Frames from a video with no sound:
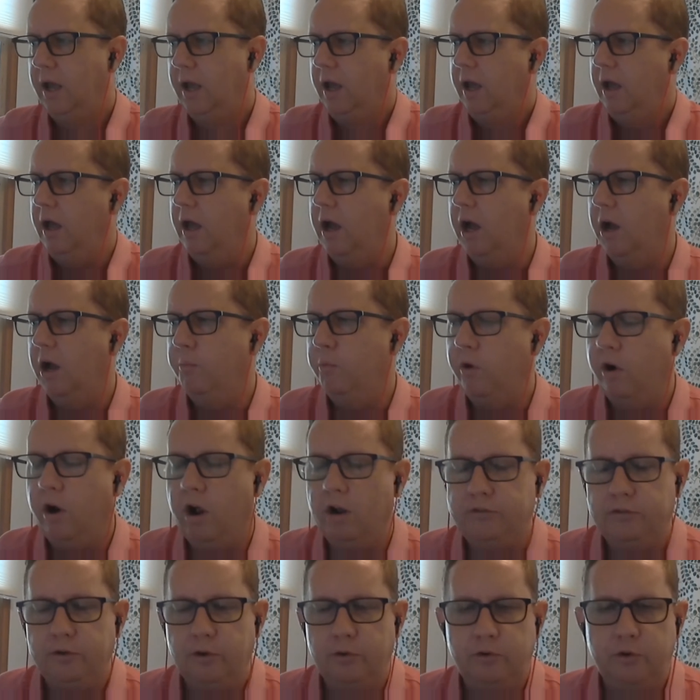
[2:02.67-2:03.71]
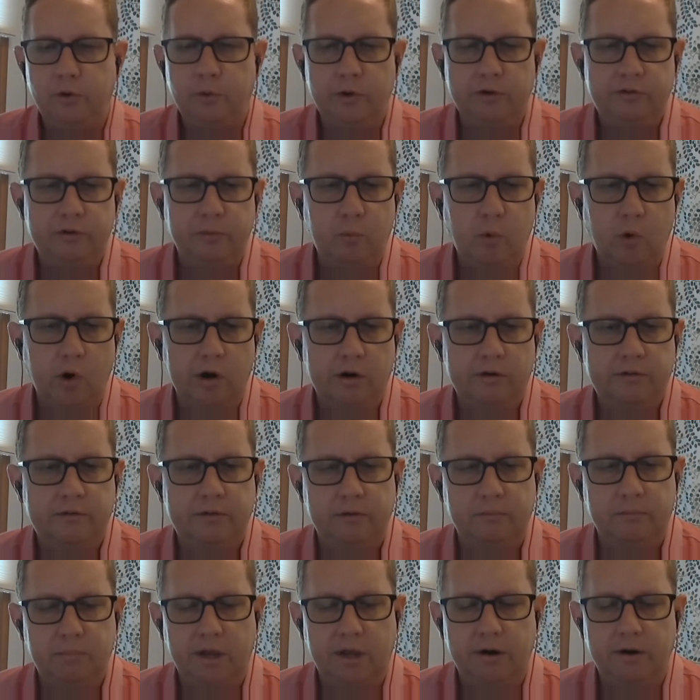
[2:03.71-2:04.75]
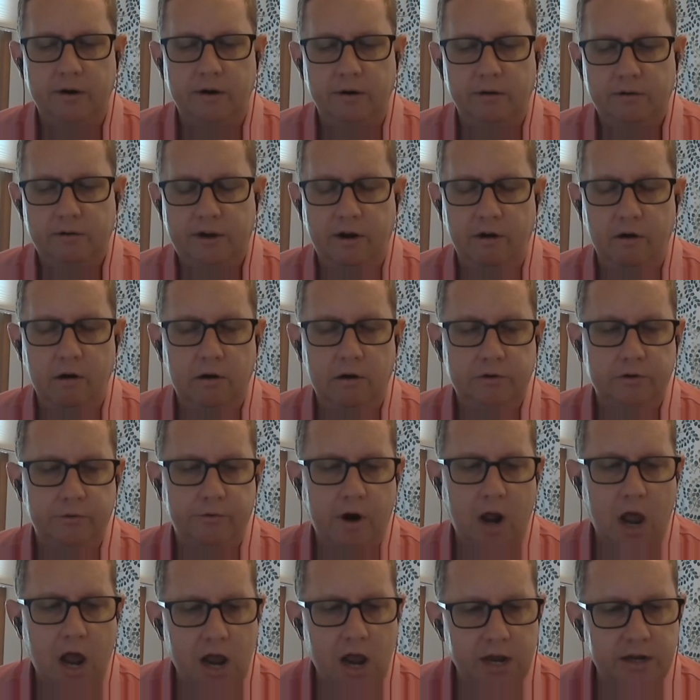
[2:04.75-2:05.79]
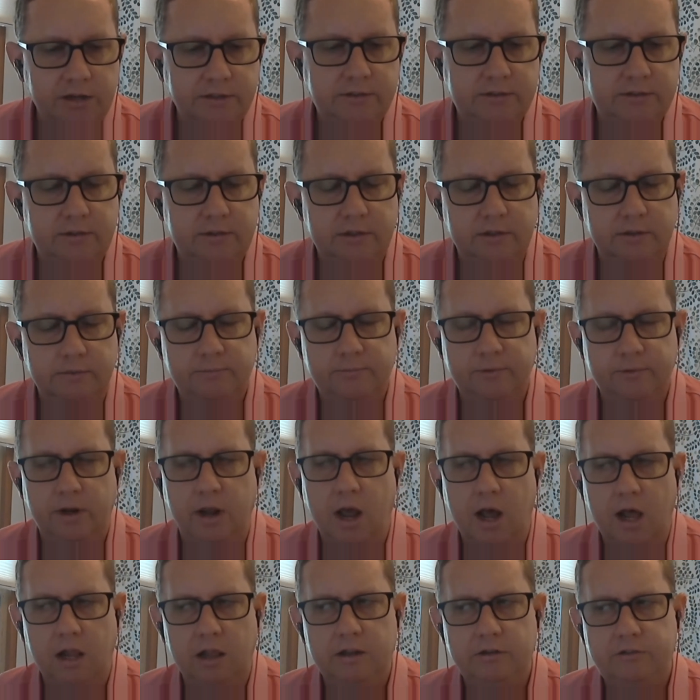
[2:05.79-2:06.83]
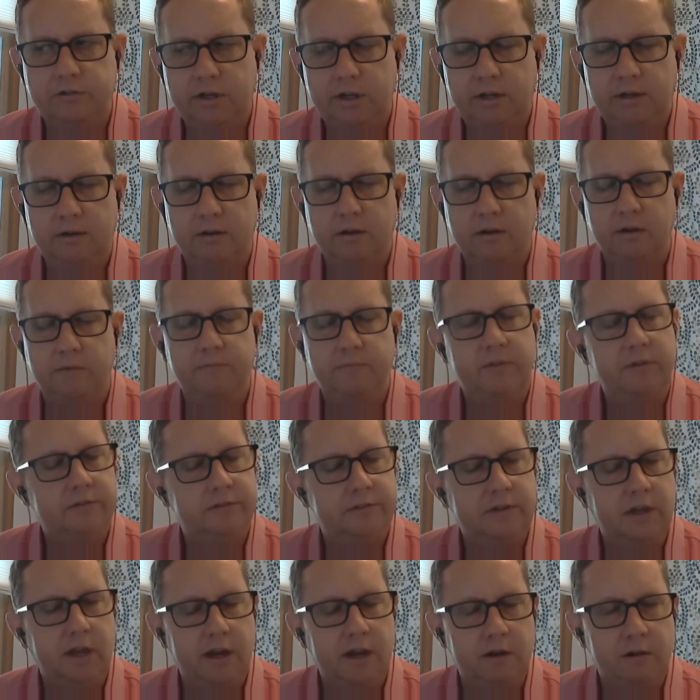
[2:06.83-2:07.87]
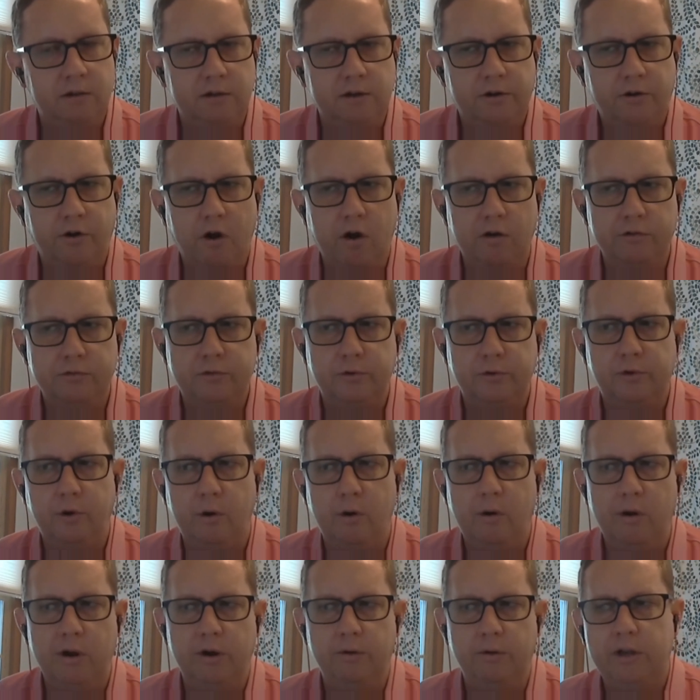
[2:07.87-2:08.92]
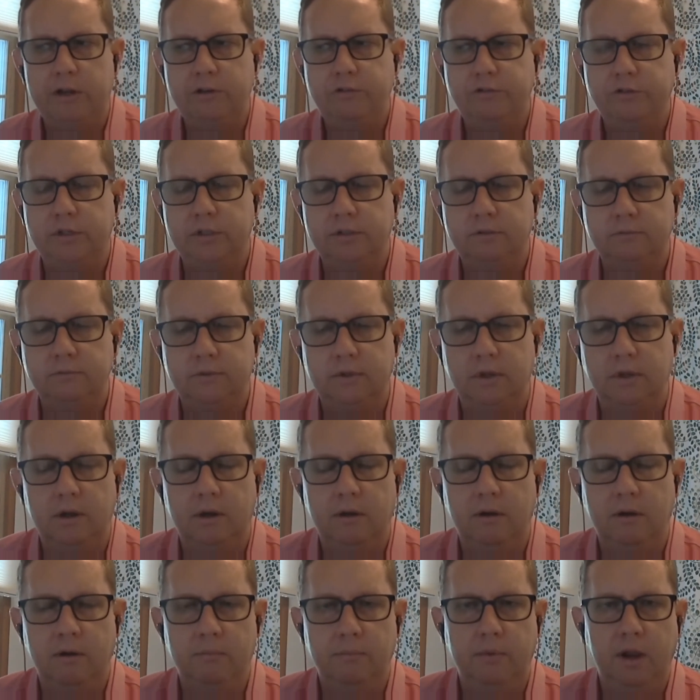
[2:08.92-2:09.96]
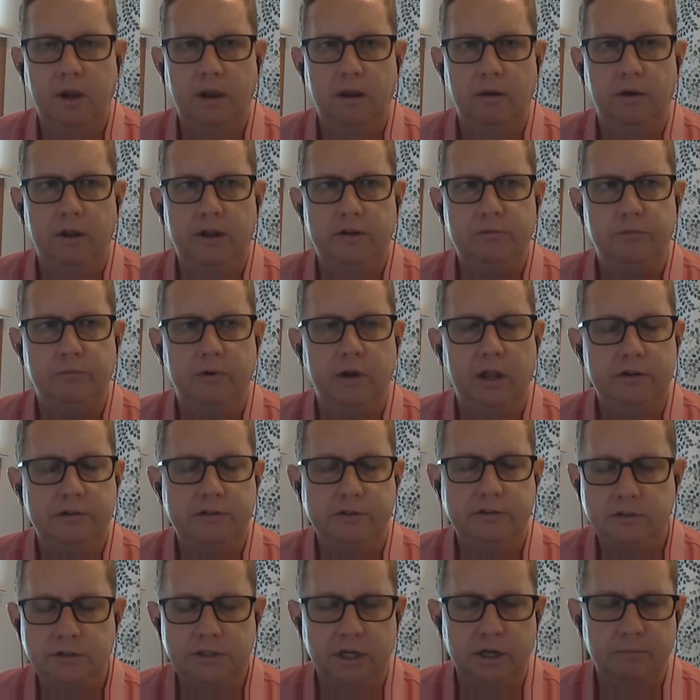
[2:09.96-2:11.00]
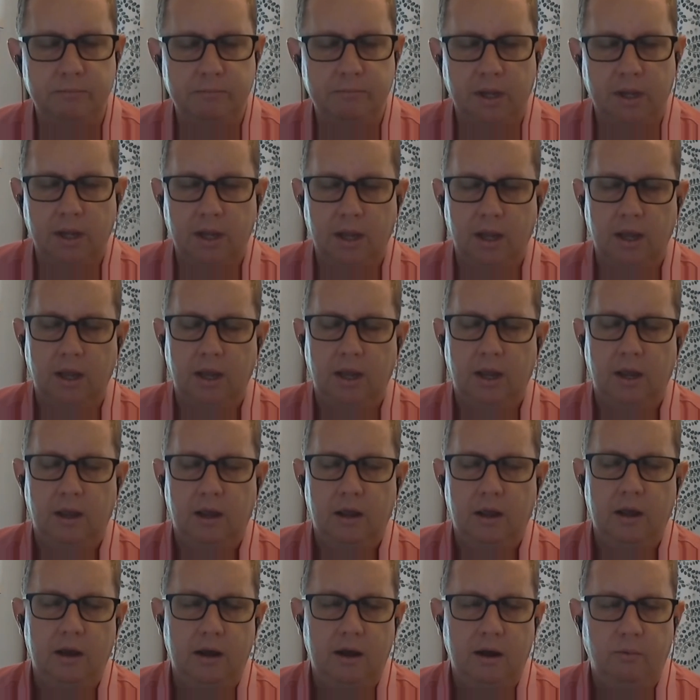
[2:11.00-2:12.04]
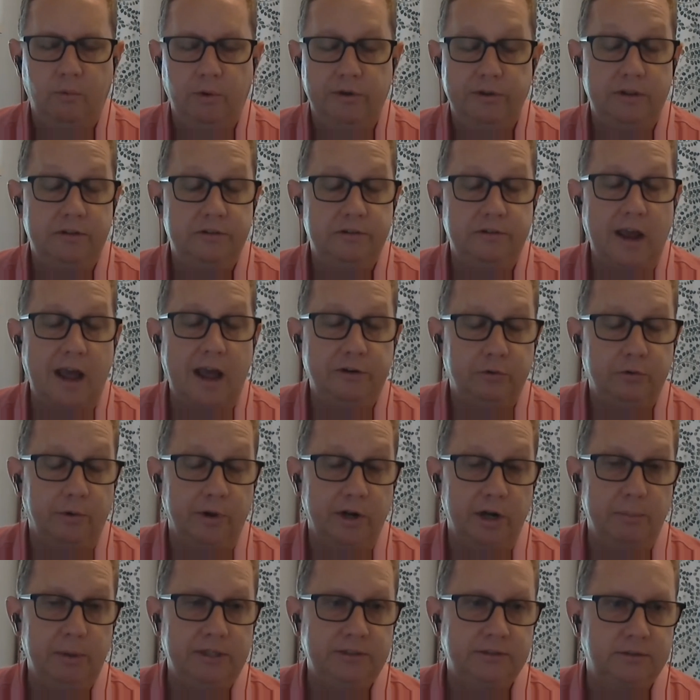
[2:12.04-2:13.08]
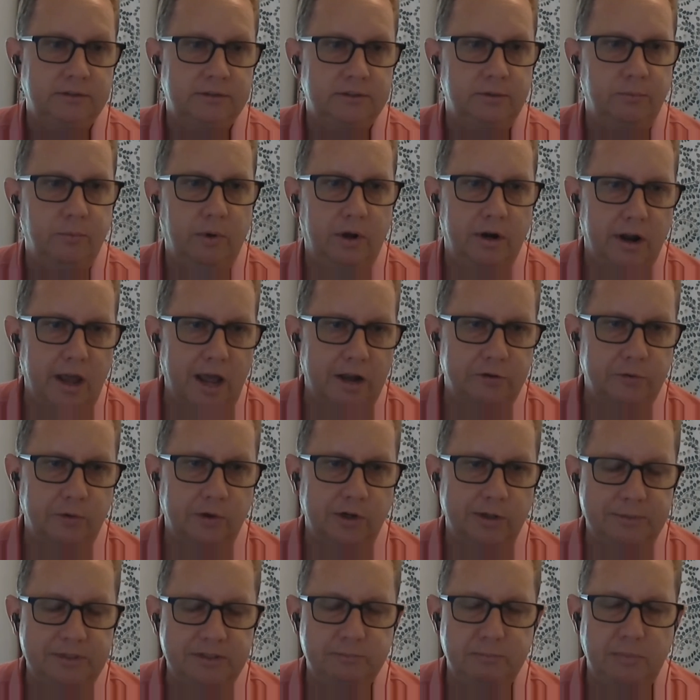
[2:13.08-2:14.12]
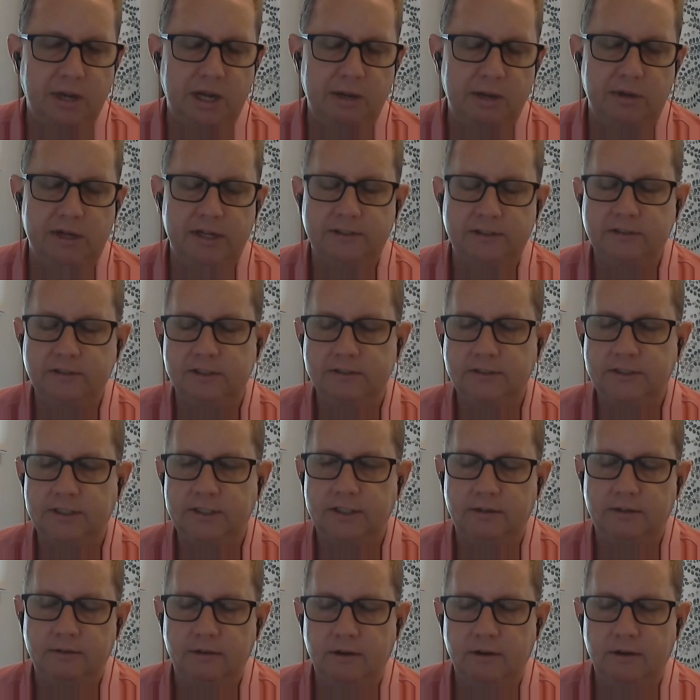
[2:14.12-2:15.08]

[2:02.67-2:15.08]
We're also doing some work to better characterize the phenology of the scale across the growing region and its relationship with its natural enemies and what natural enemies may be existing